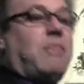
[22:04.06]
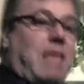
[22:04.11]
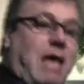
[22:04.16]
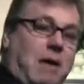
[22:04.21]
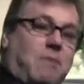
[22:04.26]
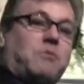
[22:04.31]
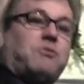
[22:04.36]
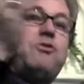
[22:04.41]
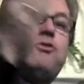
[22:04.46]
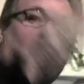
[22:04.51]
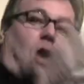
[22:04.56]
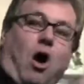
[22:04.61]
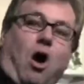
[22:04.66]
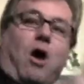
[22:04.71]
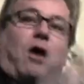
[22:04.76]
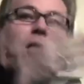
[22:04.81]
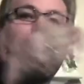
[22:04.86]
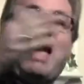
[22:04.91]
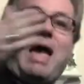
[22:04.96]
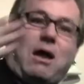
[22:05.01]
that was
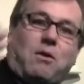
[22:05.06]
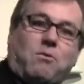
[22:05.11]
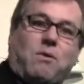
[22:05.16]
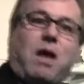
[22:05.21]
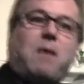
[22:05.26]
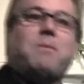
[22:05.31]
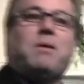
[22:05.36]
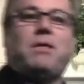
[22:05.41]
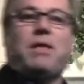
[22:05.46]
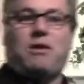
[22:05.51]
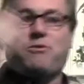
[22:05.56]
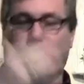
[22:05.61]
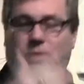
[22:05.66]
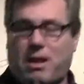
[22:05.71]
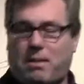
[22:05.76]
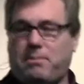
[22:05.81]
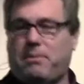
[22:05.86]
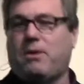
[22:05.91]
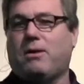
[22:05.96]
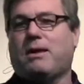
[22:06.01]
taught at Rhema, and that's
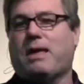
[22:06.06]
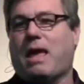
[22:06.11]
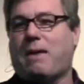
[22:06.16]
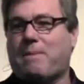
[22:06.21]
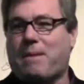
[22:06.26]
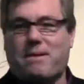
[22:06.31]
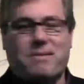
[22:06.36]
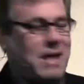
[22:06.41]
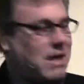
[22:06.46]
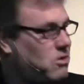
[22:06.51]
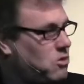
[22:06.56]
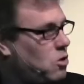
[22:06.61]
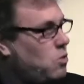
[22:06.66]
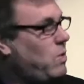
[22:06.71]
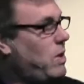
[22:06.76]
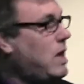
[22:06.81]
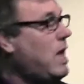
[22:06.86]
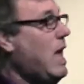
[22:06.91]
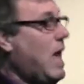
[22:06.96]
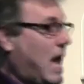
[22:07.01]
where that book came out. Of that two
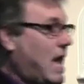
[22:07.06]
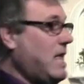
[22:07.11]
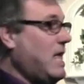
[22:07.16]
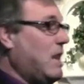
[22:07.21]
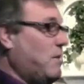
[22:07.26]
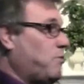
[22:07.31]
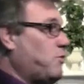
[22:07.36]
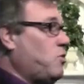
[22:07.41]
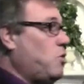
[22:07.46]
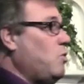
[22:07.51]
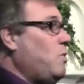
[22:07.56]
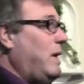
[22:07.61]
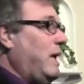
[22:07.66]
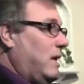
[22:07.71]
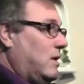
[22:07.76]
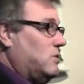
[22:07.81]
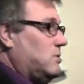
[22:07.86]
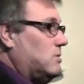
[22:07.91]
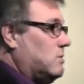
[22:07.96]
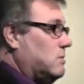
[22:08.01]
week, he did it for two
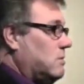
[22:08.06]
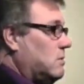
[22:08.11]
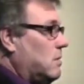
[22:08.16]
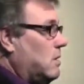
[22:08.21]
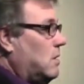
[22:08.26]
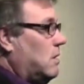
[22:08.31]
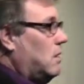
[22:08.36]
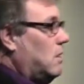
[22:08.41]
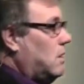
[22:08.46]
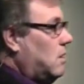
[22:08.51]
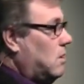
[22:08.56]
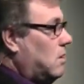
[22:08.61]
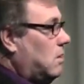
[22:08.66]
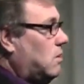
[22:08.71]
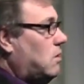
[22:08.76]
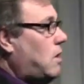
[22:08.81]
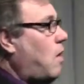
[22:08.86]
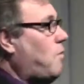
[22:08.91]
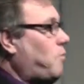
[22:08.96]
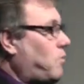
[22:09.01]
weeks.
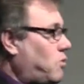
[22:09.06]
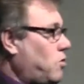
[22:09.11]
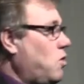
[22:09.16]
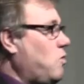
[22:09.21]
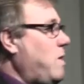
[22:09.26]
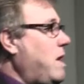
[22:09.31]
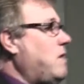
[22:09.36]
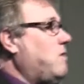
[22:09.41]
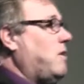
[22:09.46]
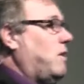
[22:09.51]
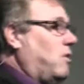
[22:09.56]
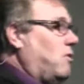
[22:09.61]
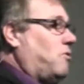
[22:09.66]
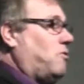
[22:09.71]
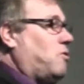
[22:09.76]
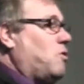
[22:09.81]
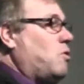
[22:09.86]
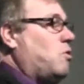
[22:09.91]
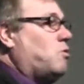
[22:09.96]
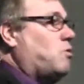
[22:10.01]
Taught for two weeks at the
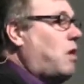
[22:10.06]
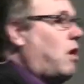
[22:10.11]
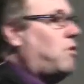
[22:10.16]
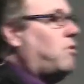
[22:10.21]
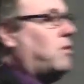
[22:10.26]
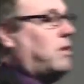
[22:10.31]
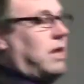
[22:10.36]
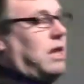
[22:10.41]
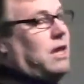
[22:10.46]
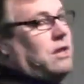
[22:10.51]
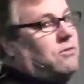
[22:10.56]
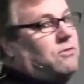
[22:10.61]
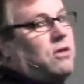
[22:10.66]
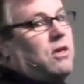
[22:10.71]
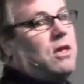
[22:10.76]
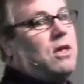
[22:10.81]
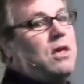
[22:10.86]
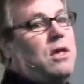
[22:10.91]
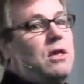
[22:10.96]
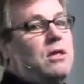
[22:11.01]
school, taught the kids,
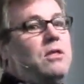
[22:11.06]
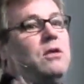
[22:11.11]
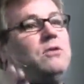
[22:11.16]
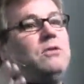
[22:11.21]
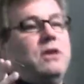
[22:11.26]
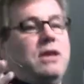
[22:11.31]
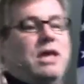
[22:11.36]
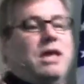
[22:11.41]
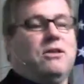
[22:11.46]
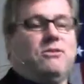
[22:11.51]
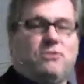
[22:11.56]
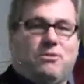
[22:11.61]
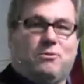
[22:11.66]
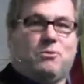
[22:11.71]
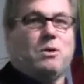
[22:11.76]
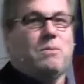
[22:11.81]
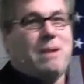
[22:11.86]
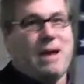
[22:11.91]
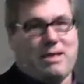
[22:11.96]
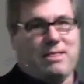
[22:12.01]
the, uh, the kids,
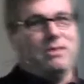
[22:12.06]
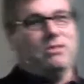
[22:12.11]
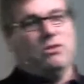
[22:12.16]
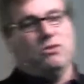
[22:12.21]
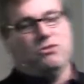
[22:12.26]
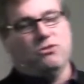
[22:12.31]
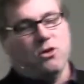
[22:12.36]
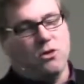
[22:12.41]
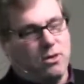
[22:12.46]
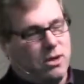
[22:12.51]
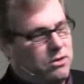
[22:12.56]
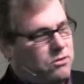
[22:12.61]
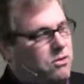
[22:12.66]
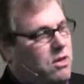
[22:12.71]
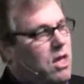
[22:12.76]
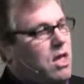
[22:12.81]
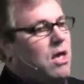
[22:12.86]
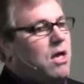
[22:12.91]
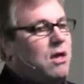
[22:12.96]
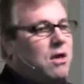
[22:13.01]
well, back to the students,
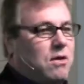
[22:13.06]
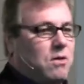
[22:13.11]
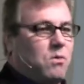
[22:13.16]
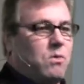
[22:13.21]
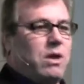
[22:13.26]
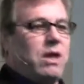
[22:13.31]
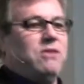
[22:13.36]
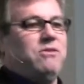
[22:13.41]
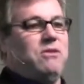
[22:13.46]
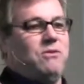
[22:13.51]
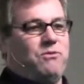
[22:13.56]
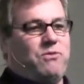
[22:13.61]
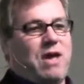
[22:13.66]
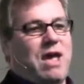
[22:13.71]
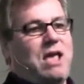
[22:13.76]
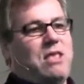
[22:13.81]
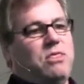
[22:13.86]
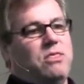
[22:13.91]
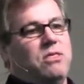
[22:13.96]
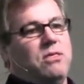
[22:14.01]
is it
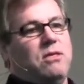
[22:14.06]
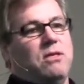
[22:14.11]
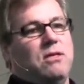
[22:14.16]
faith?